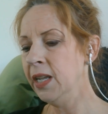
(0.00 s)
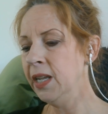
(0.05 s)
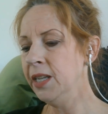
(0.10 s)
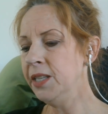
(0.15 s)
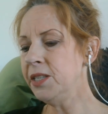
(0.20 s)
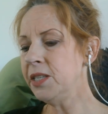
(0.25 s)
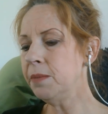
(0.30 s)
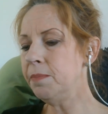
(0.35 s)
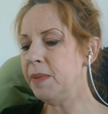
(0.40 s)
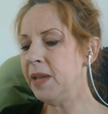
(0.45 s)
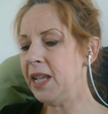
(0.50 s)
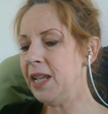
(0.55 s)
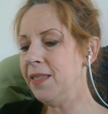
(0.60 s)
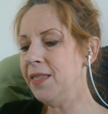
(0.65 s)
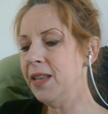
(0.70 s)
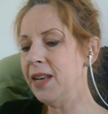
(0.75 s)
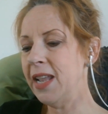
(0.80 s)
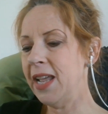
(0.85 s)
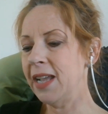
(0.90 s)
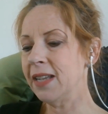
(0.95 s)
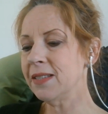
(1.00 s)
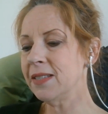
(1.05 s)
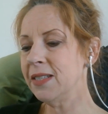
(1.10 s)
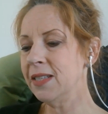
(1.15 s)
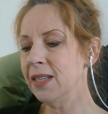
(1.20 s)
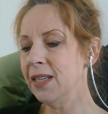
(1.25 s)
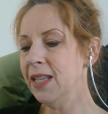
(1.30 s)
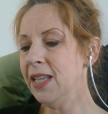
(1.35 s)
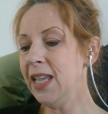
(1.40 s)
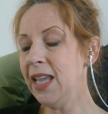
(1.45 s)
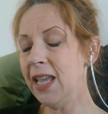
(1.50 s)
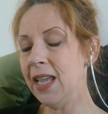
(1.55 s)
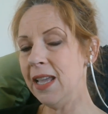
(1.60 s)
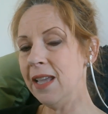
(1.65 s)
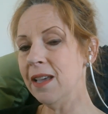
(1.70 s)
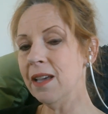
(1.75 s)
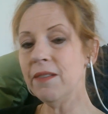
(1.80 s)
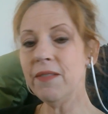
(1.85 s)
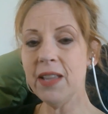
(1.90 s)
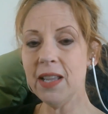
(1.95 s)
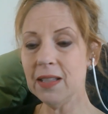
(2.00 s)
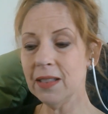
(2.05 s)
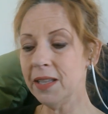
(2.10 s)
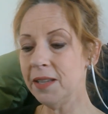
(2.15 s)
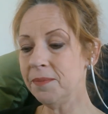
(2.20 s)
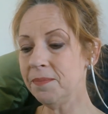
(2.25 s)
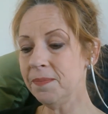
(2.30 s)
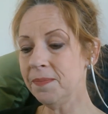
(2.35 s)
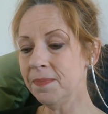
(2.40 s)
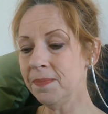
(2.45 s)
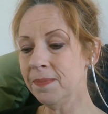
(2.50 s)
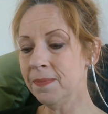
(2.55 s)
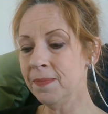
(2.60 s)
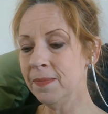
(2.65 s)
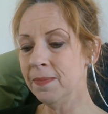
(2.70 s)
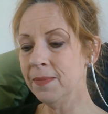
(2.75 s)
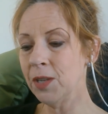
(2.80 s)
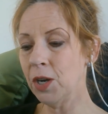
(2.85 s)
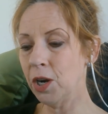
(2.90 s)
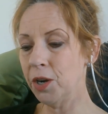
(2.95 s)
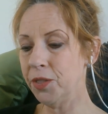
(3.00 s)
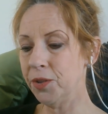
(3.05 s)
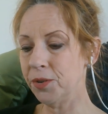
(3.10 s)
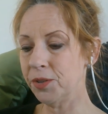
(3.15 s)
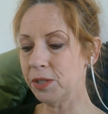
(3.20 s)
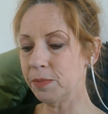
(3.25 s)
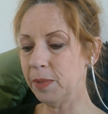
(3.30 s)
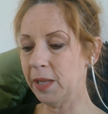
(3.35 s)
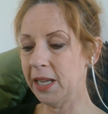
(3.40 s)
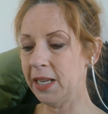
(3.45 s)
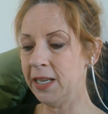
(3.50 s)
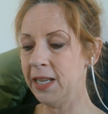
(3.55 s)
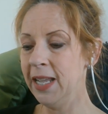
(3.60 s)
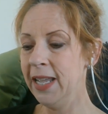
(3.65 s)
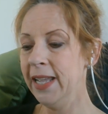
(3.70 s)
to be the next king of England, Arthur explained.